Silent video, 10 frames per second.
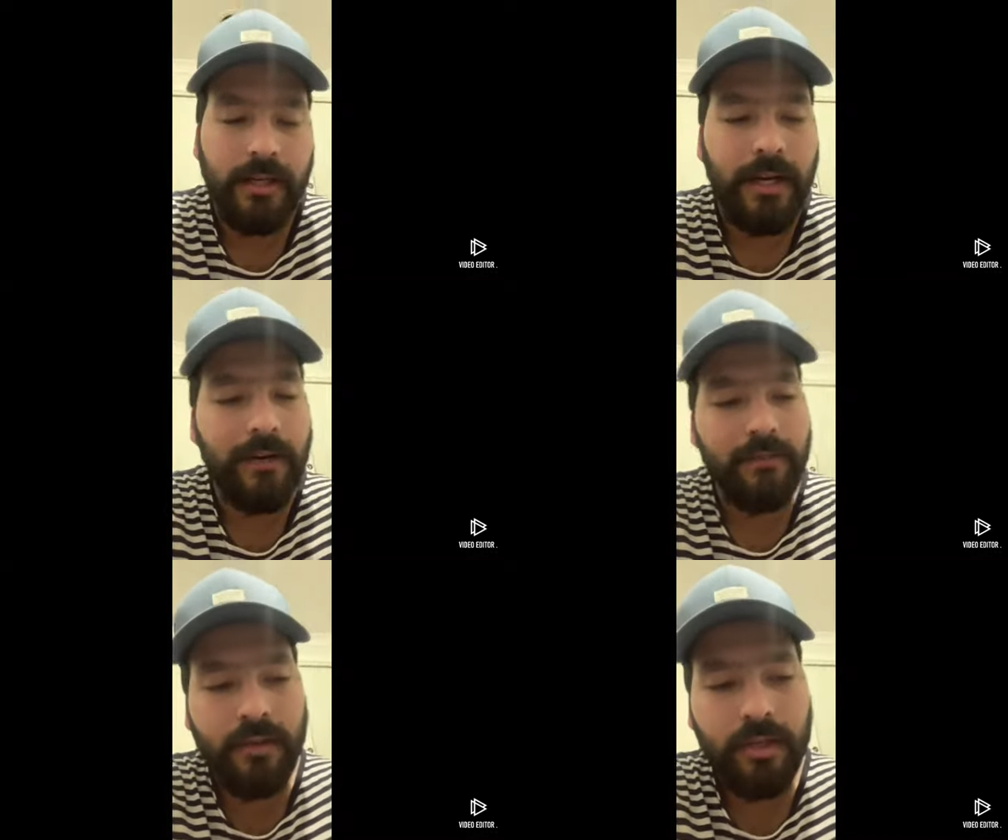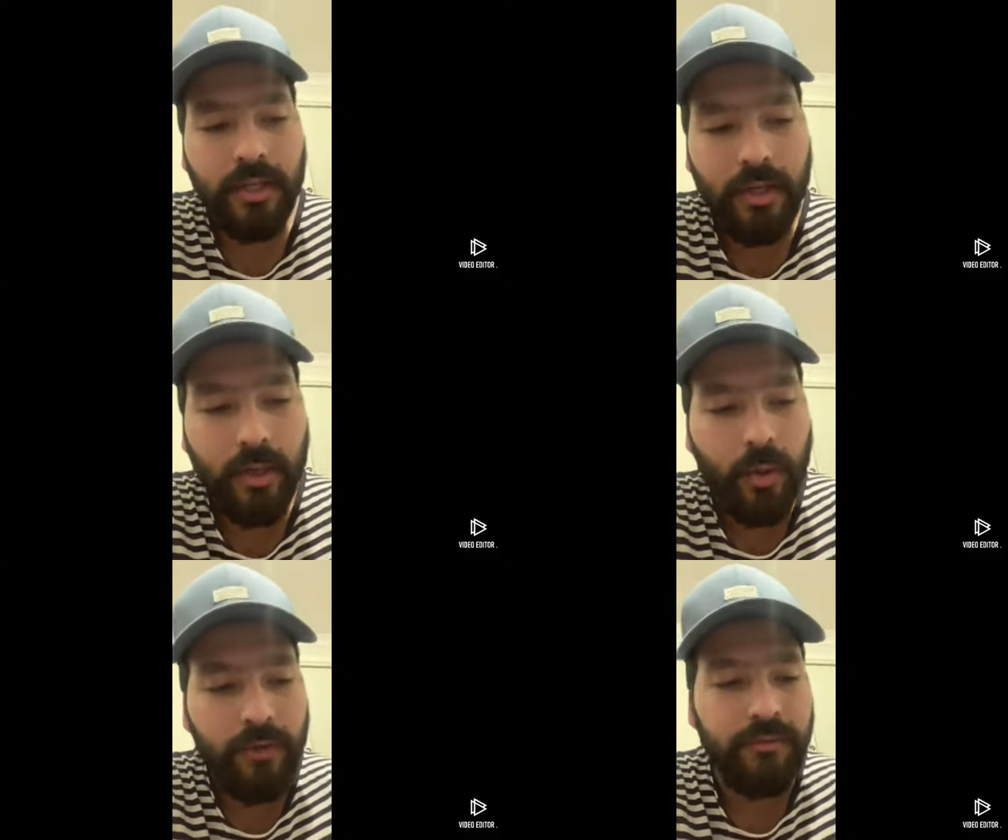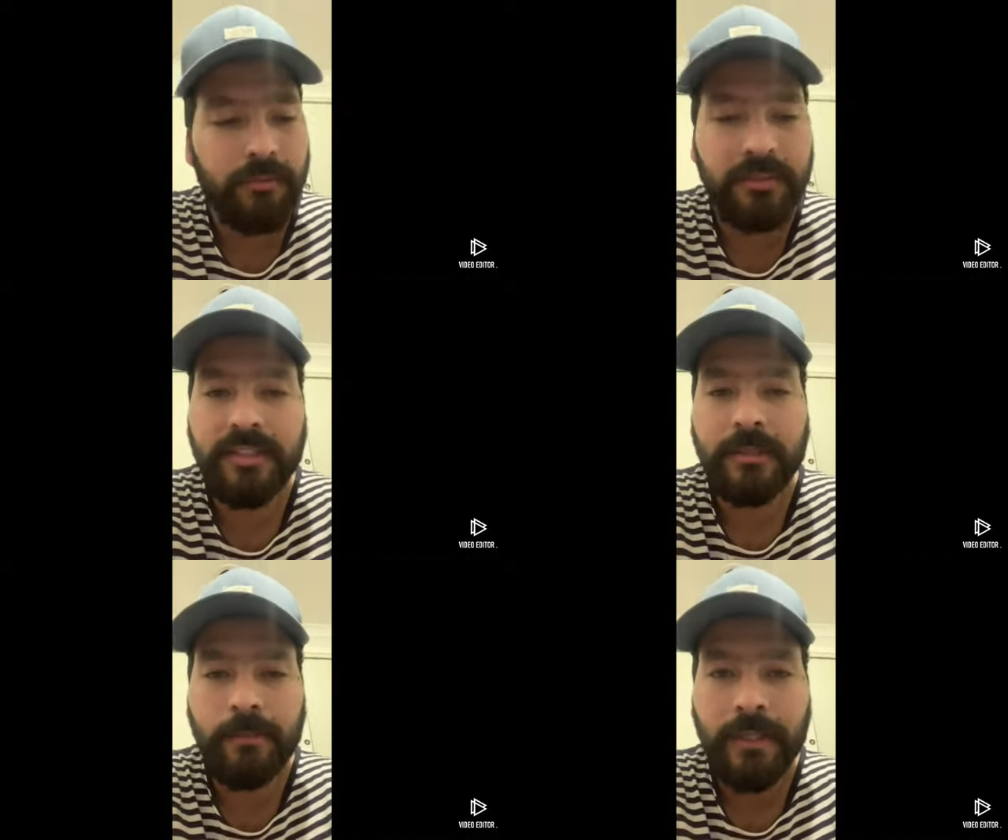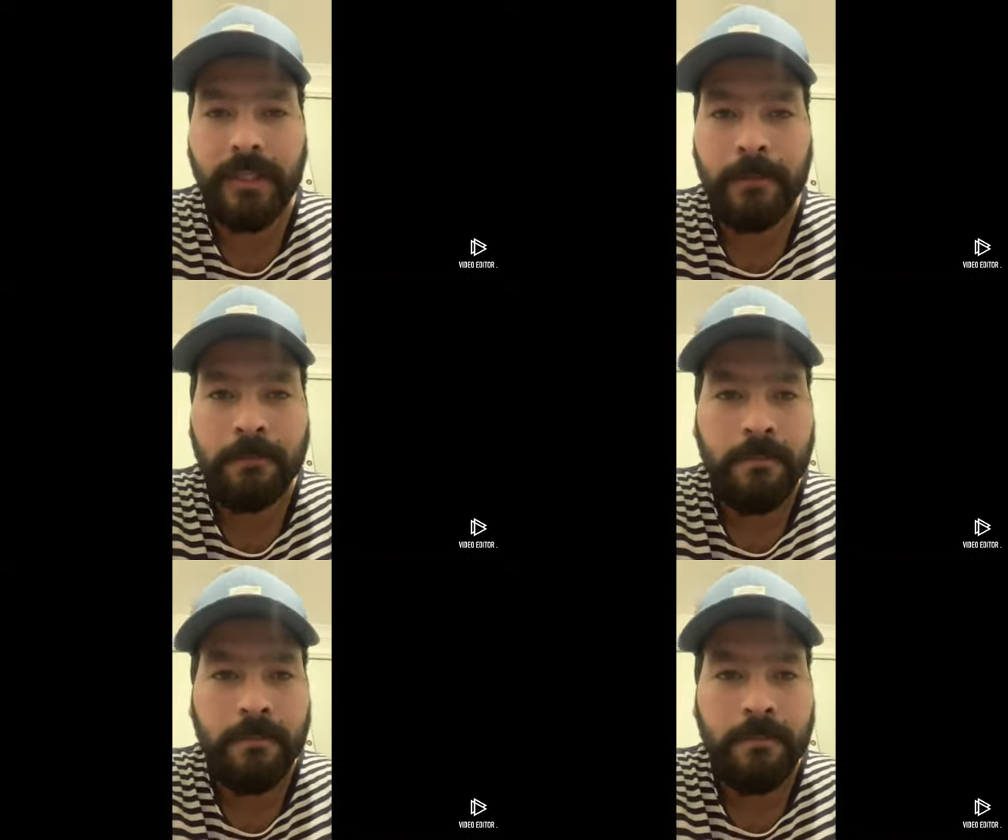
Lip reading: I have learned a lot from this sprint,